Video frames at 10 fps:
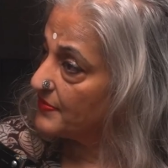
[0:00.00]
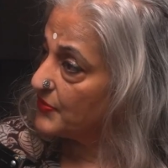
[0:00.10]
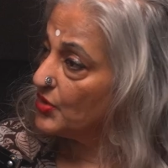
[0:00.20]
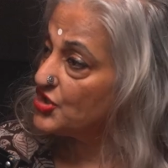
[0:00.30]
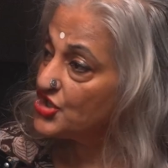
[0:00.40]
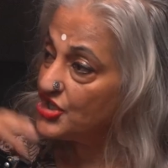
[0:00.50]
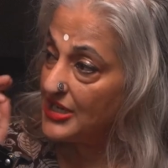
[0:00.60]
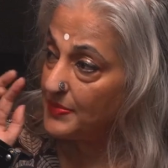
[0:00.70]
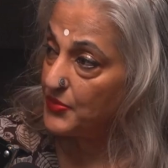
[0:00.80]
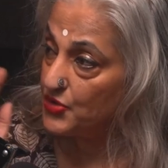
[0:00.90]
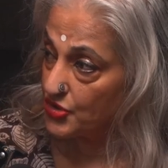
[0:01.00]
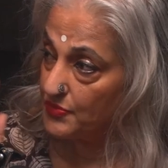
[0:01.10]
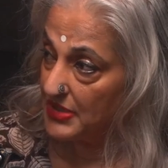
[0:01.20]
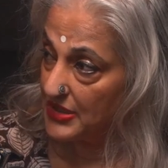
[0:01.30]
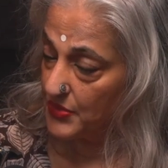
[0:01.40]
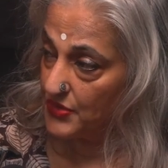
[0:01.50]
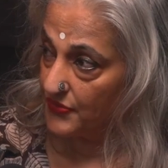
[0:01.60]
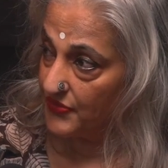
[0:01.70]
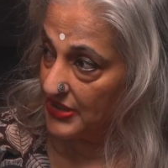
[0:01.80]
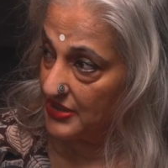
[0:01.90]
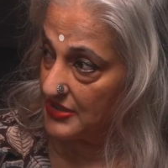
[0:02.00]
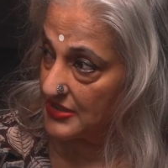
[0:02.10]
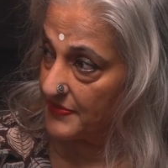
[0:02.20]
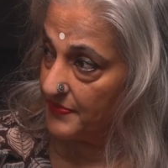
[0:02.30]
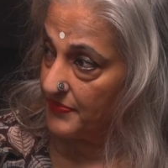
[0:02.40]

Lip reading: what shape you should make with your fingers